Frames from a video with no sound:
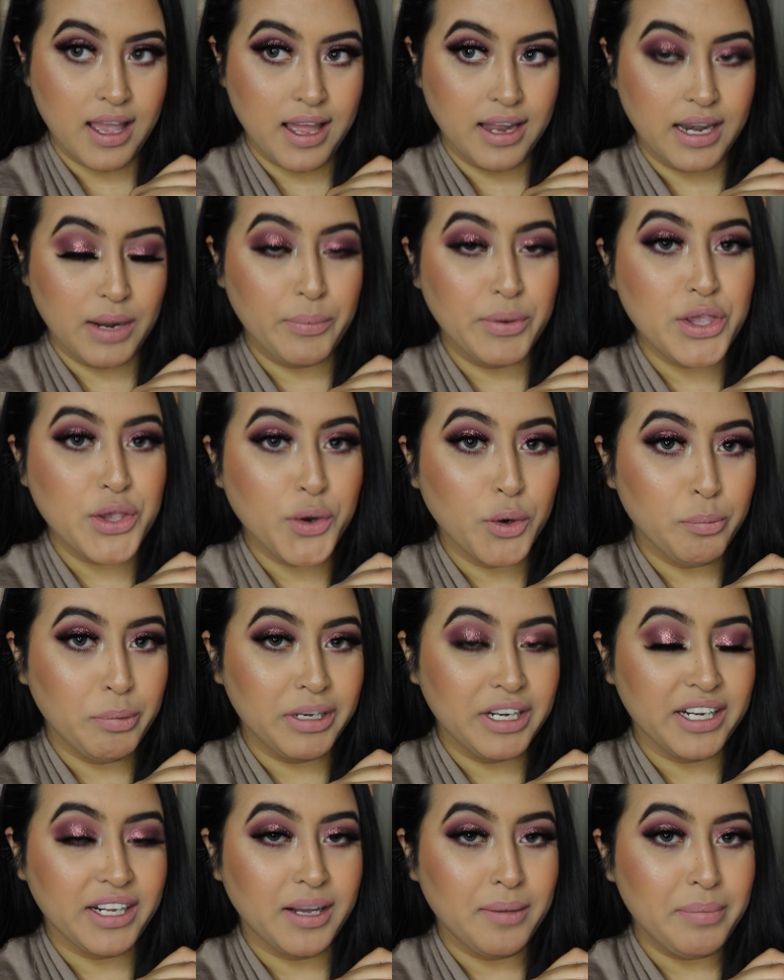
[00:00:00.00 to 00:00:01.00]
Now when you open
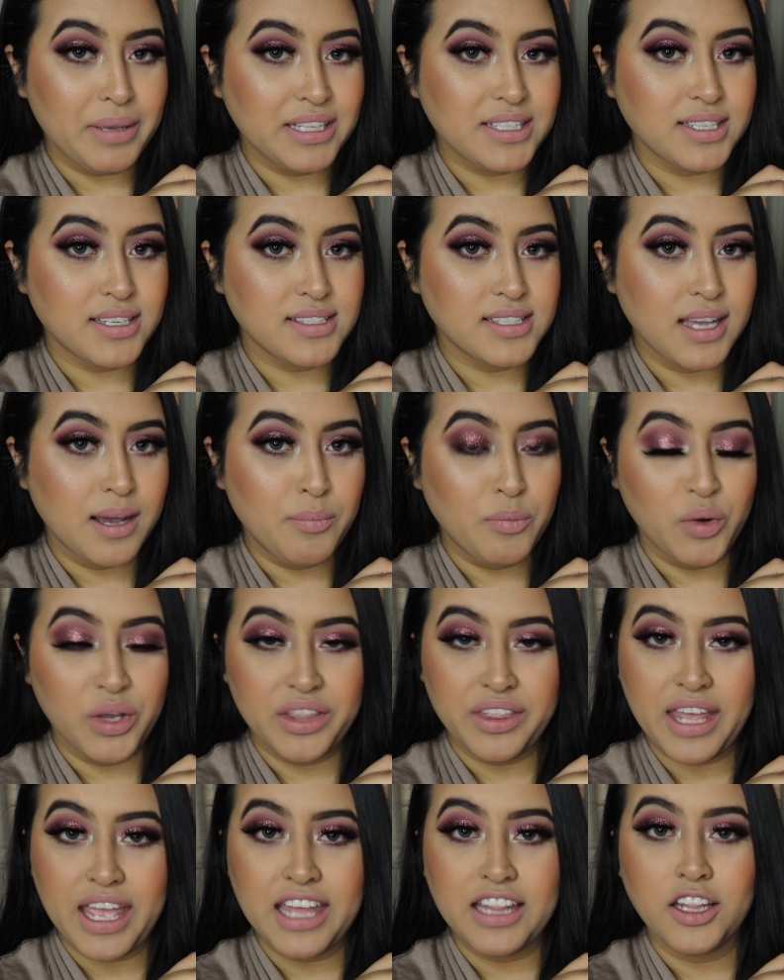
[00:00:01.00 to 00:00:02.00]
it up, it does come
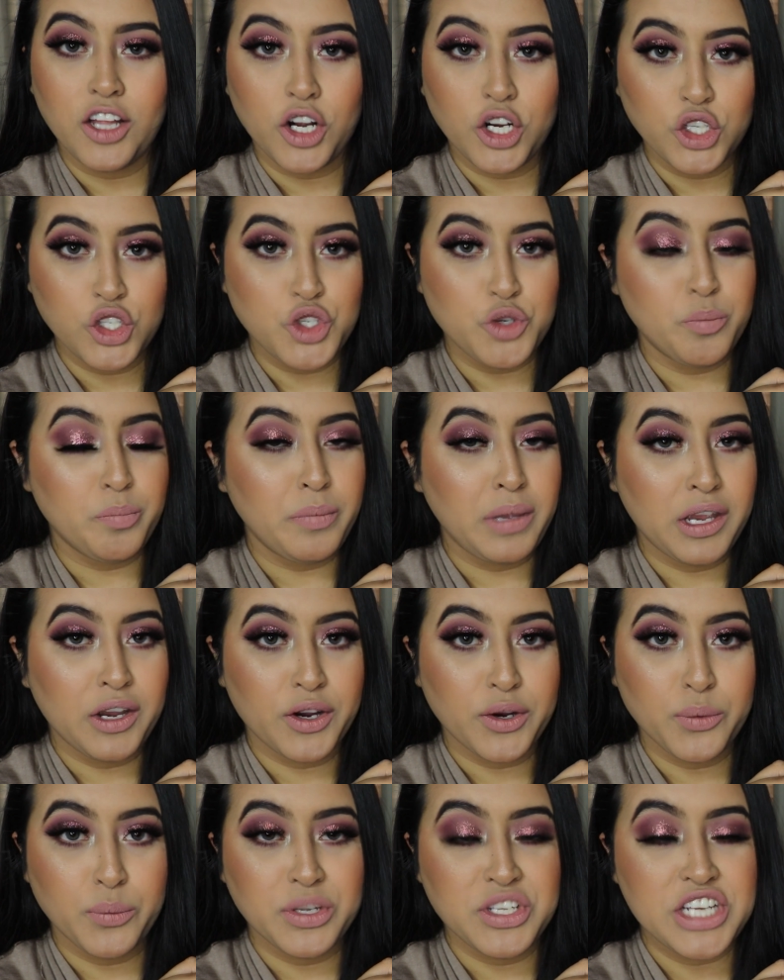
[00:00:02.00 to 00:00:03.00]
with a large
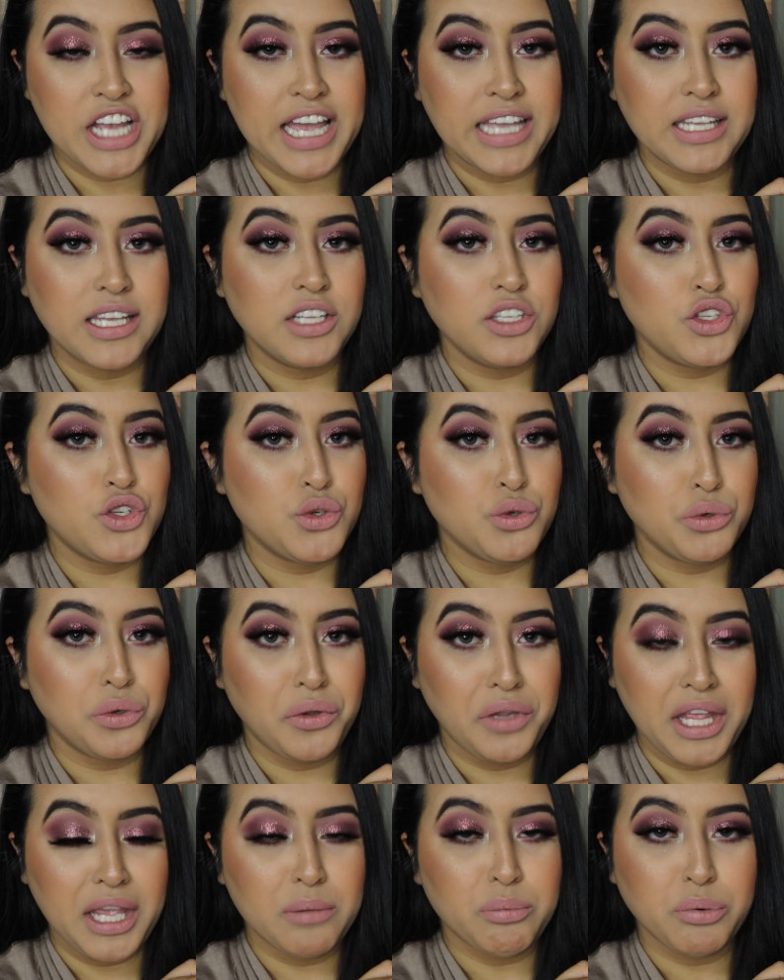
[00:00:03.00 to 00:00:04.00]
mirror, which I
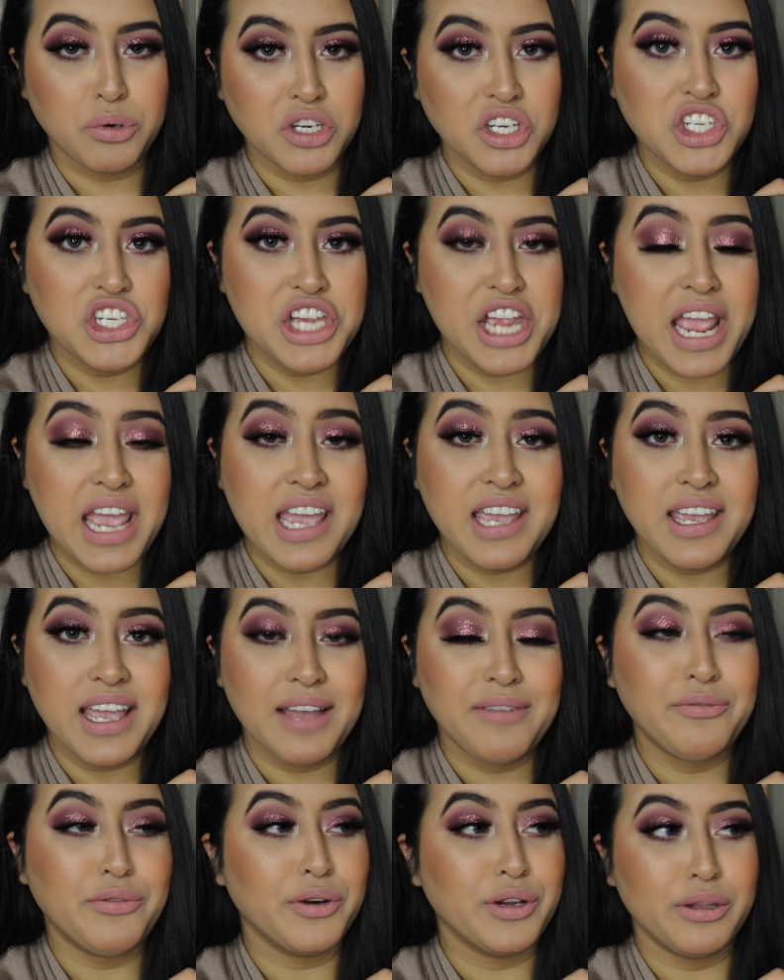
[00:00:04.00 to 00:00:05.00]
truly appreciate.
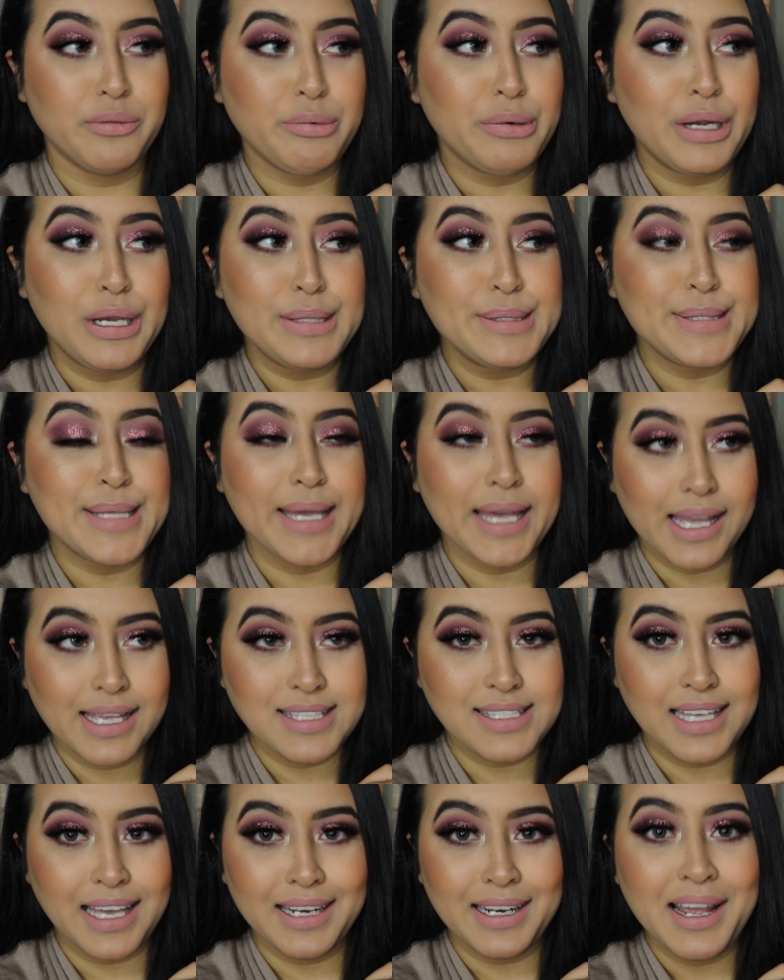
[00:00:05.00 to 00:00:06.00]
And for the price, like I
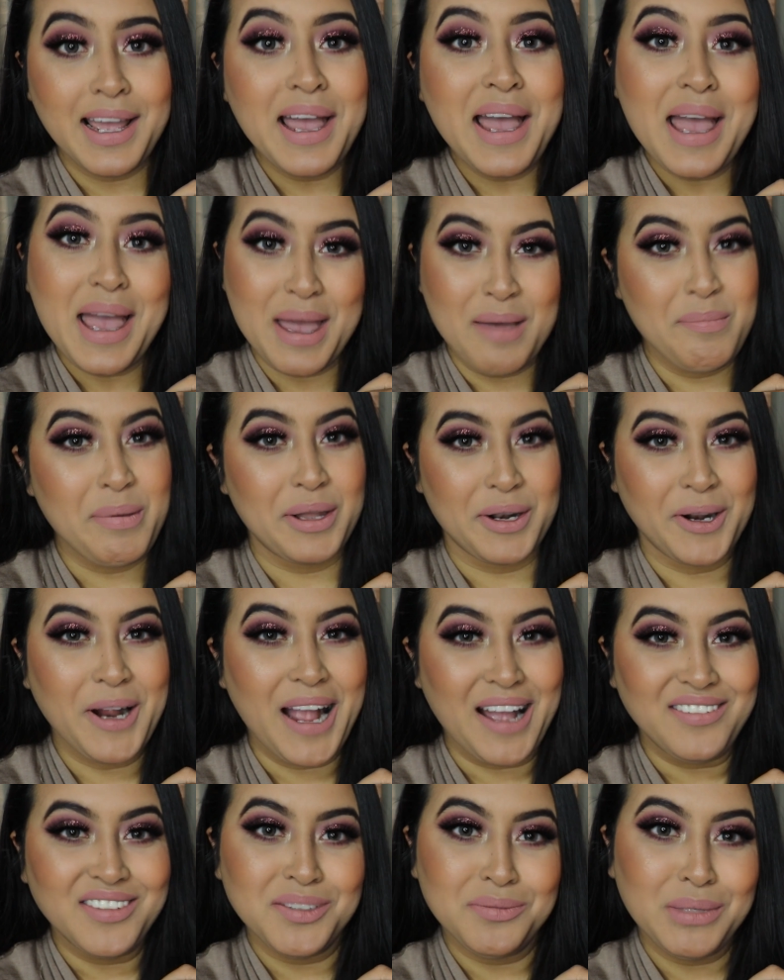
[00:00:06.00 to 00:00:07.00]
said, it better
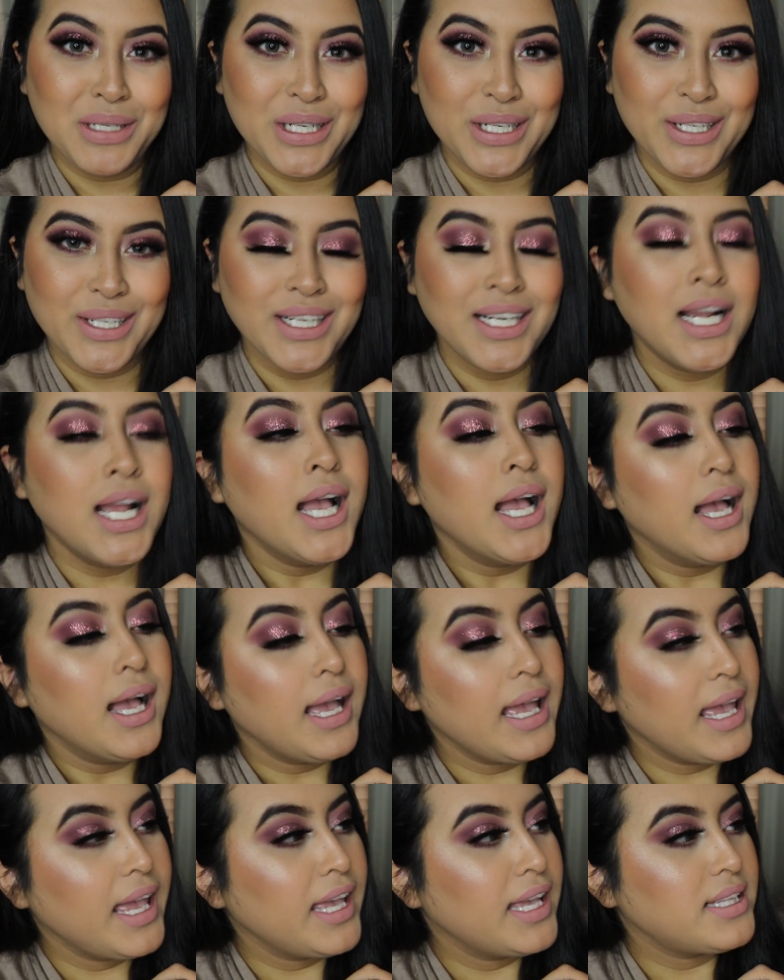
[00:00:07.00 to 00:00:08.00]
have a mirror.
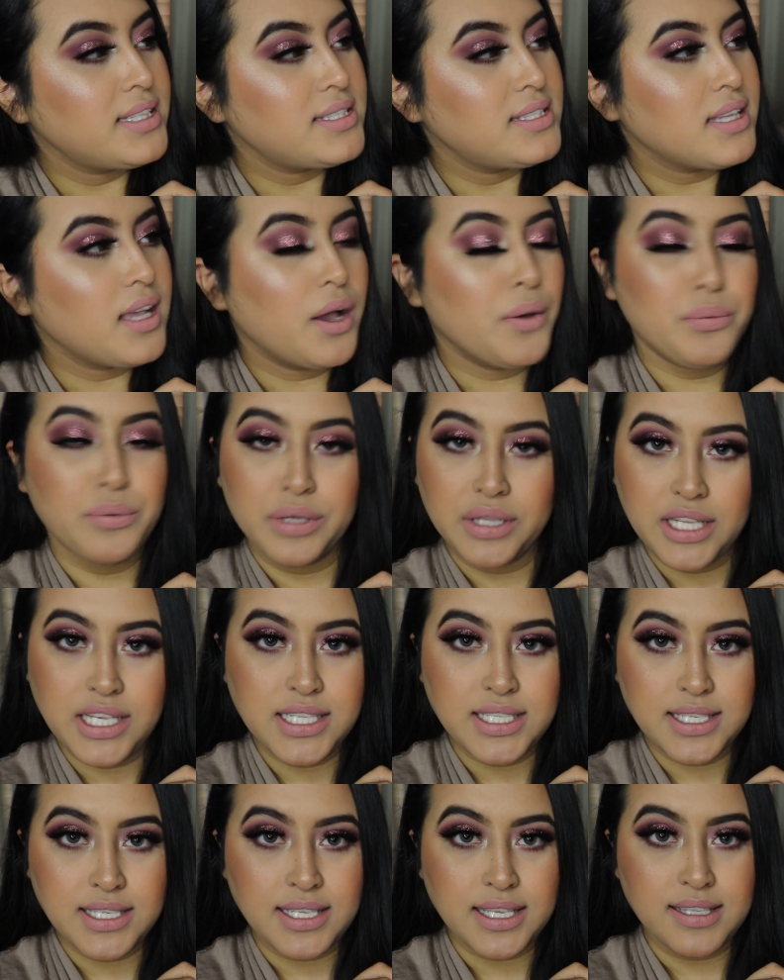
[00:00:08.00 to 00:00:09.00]
It's a really
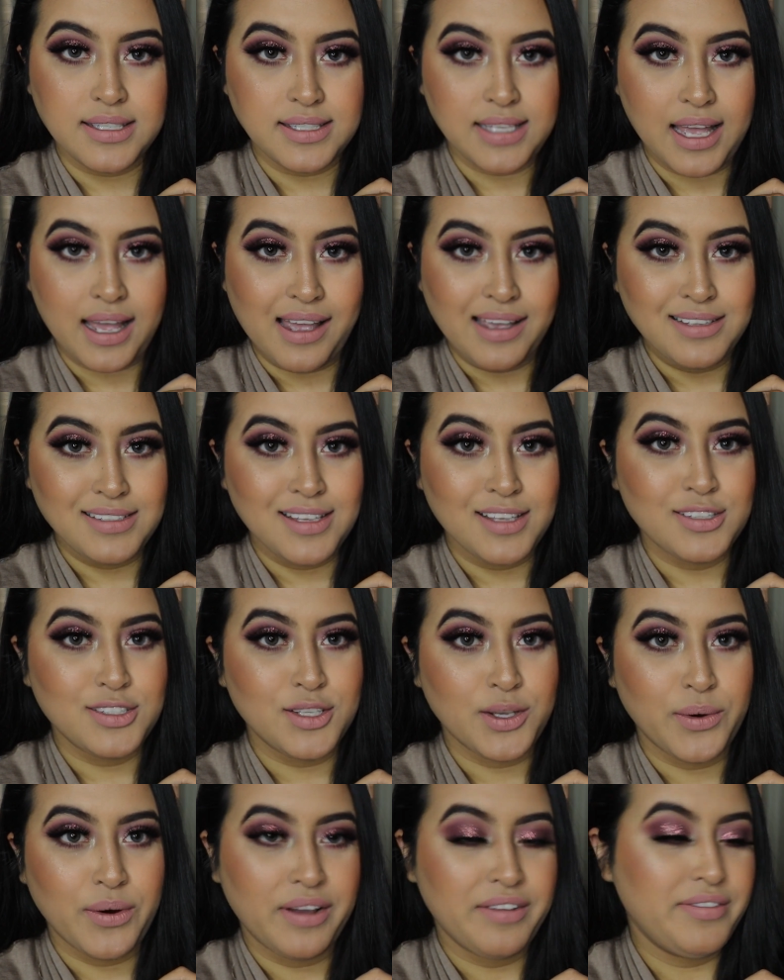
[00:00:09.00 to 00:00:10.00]
decent size,
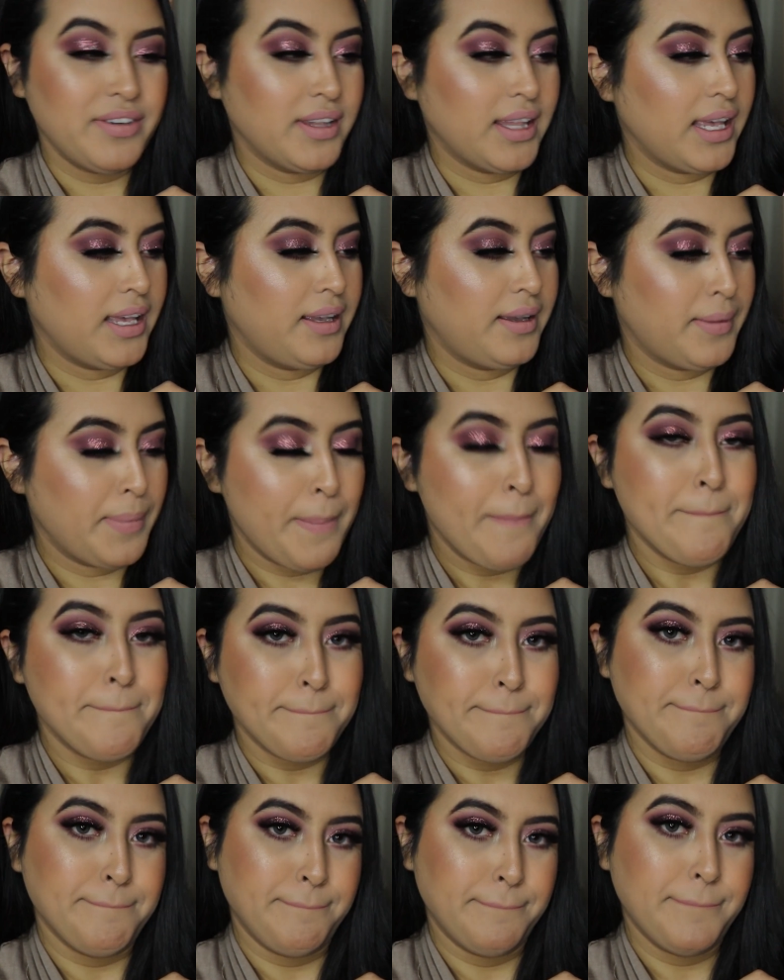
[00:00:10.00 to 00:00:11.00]
so I feel like
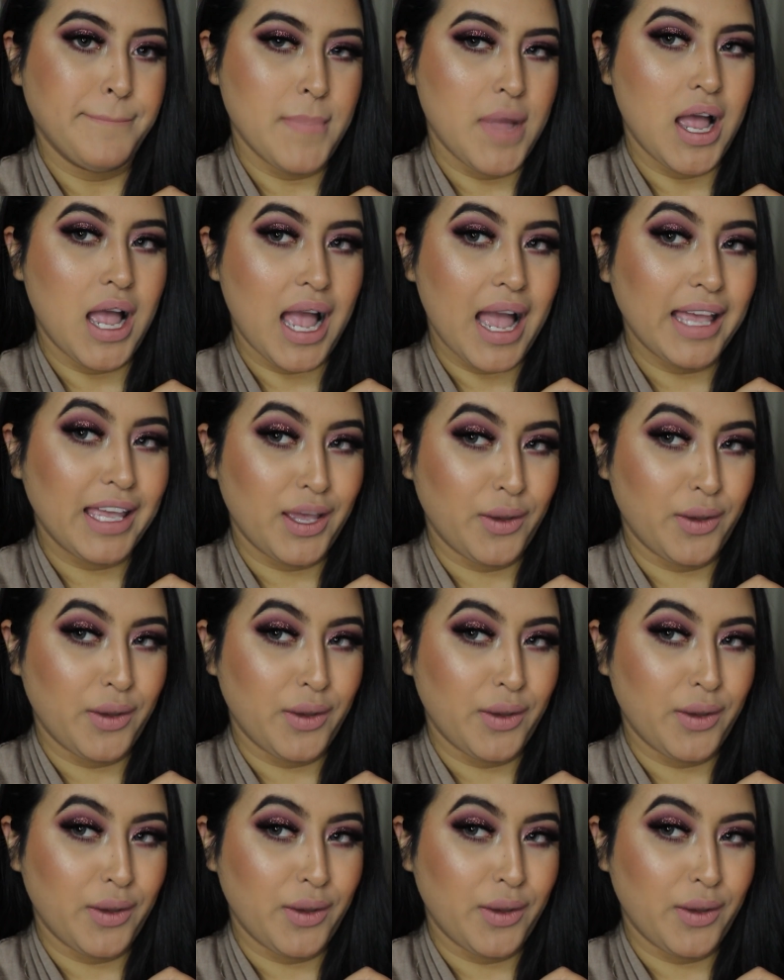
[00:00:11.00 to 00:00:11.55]
I